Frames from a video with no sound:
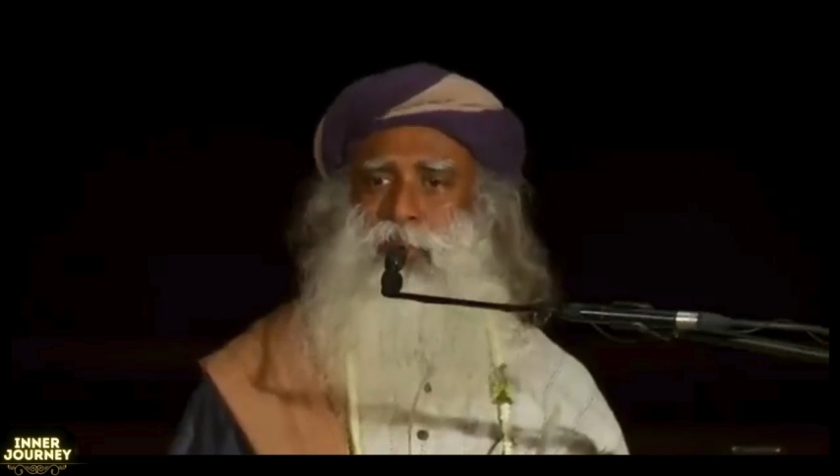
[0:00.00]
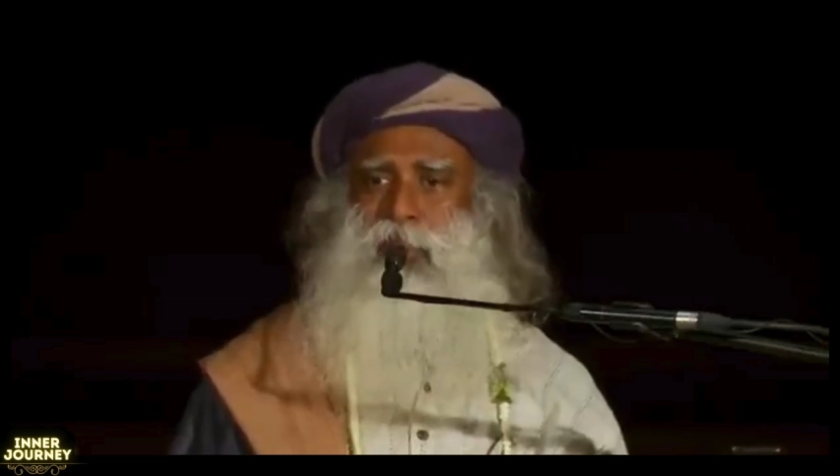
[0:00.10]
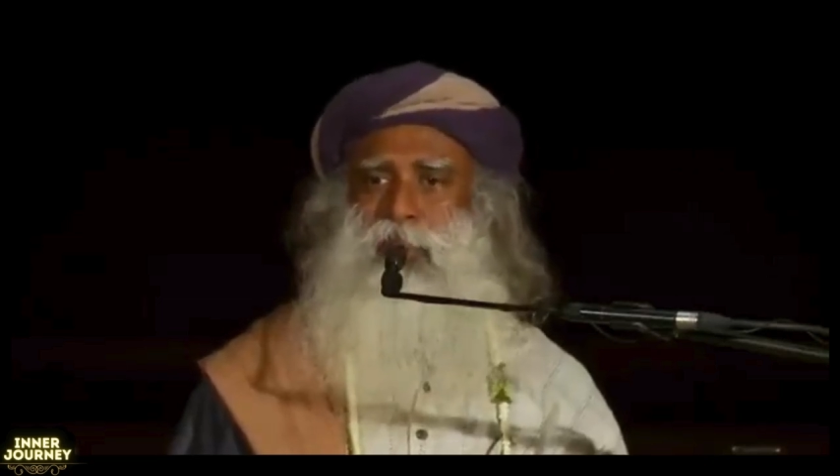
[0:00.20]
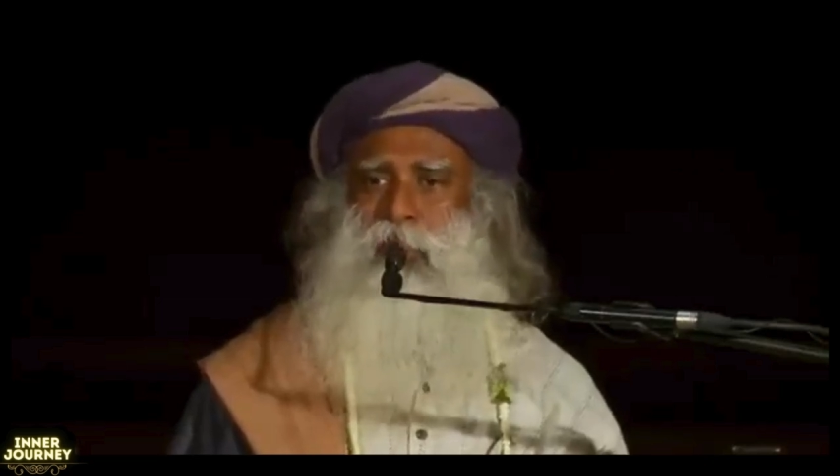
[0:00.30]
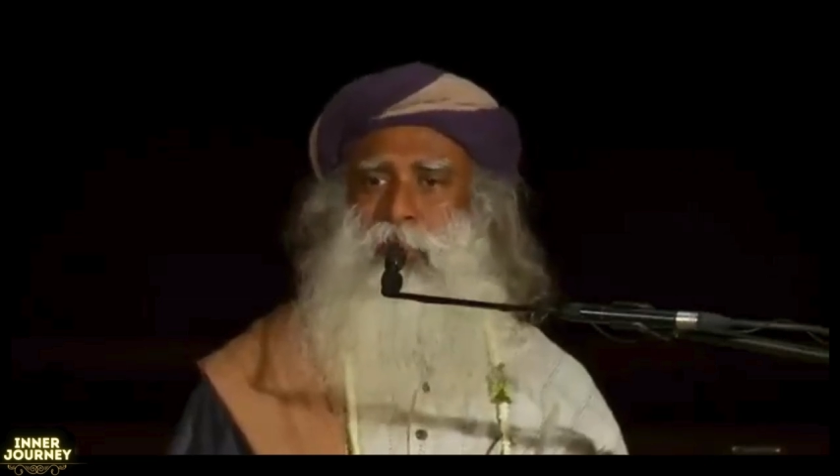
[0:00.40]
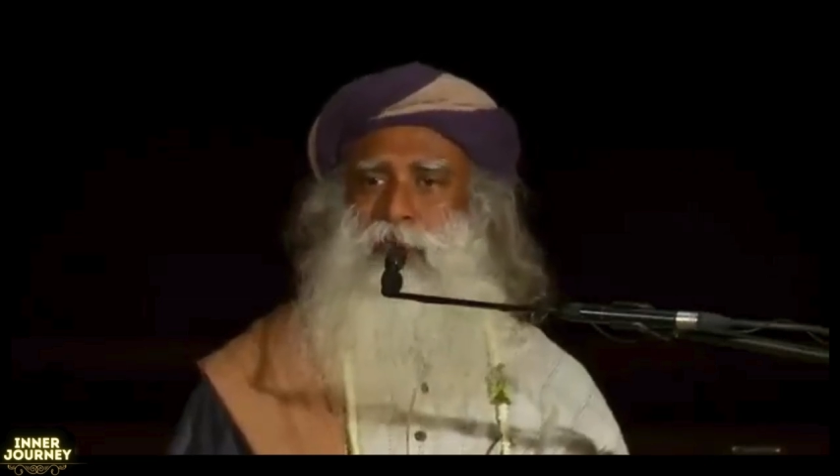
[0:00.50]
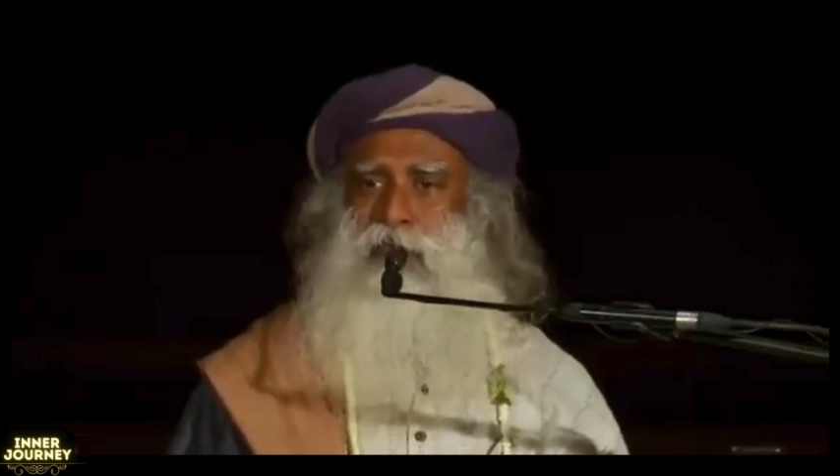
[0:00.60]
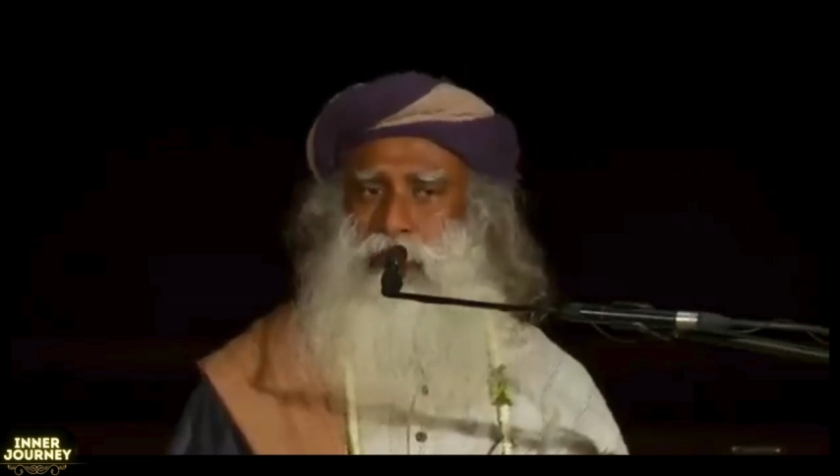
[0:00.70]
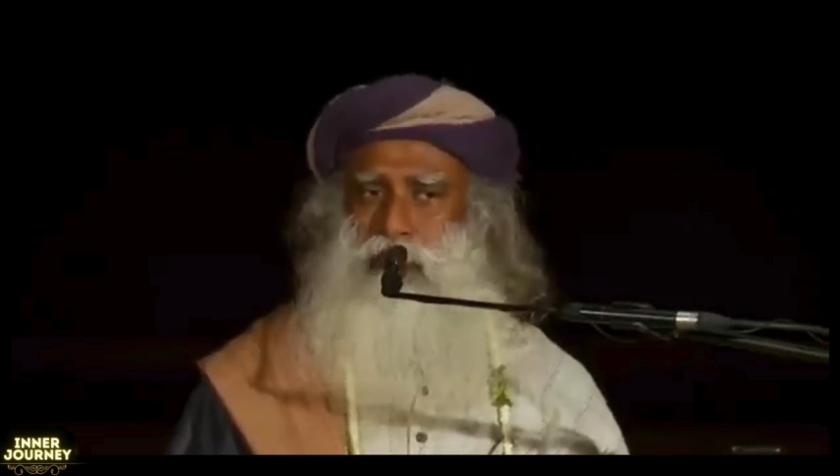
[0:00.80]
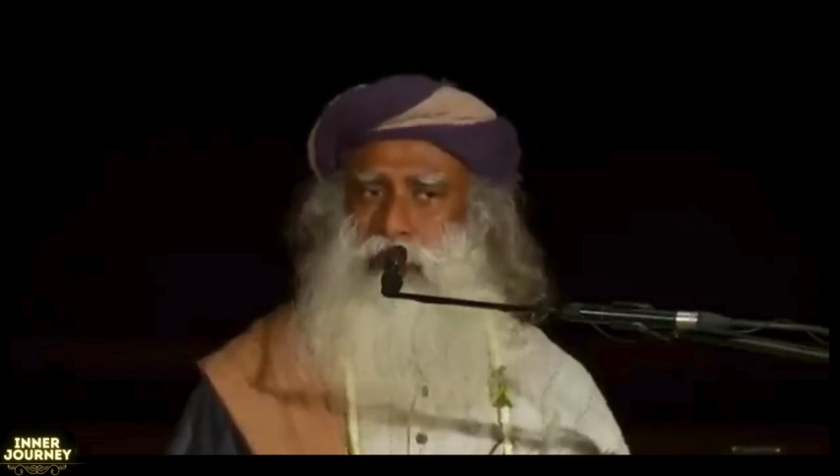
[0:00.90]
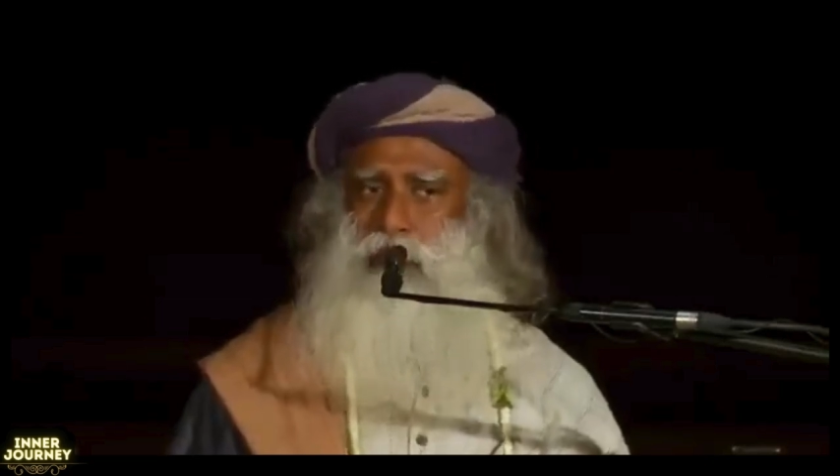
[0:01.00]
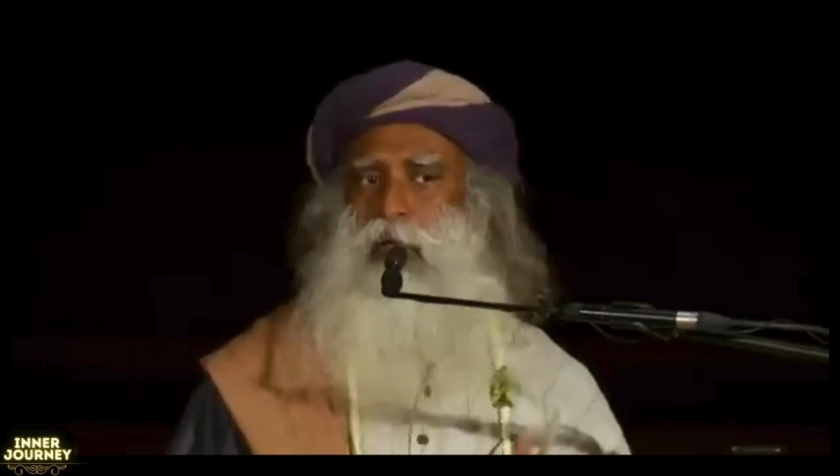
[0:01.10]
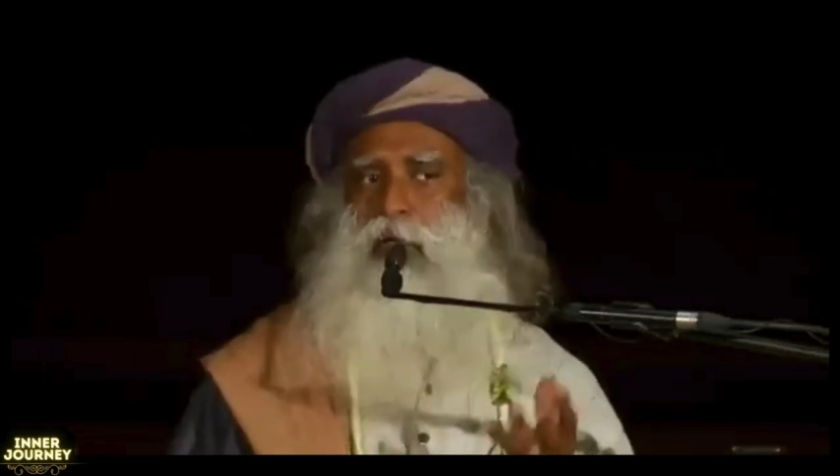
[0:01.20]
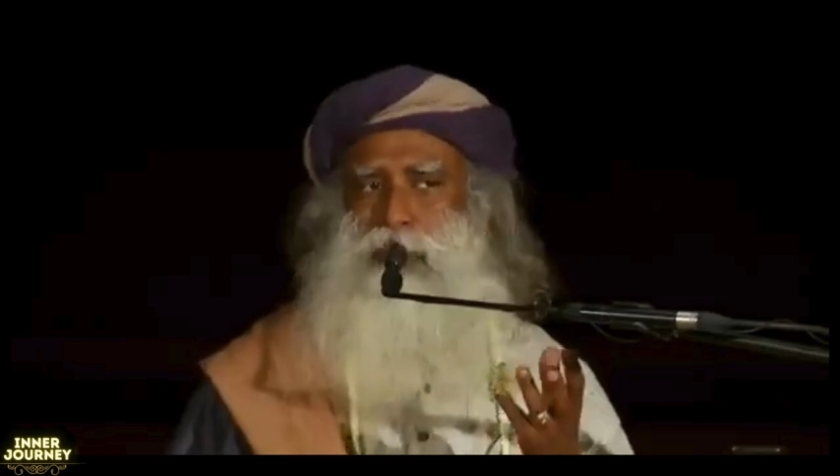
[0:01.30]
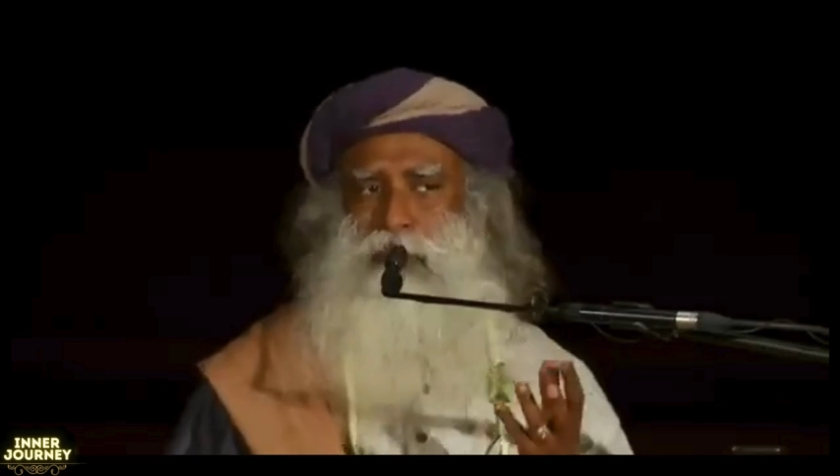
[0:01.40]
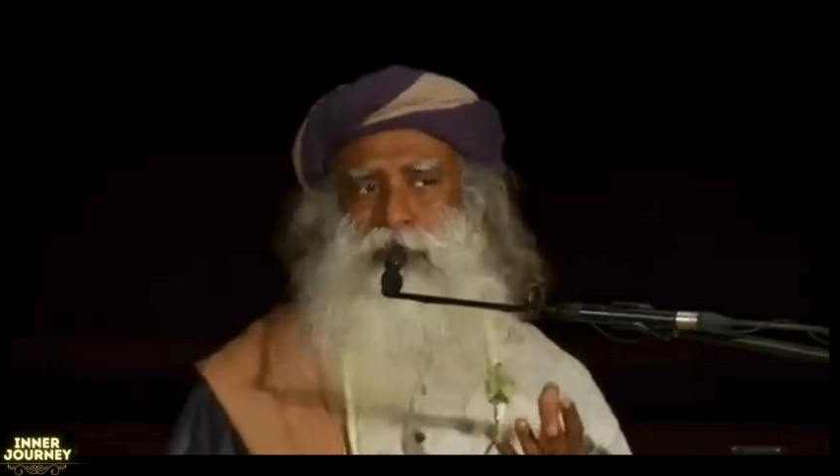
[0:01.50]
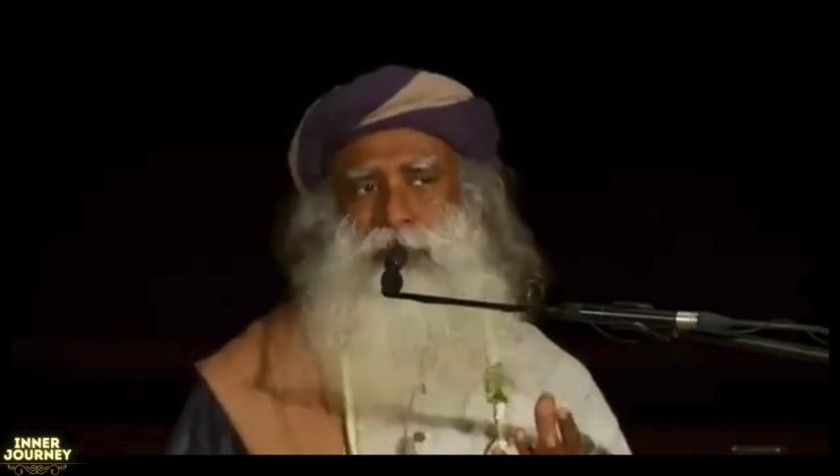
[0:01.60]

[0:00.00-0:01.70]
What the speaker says: at that time for it to sprout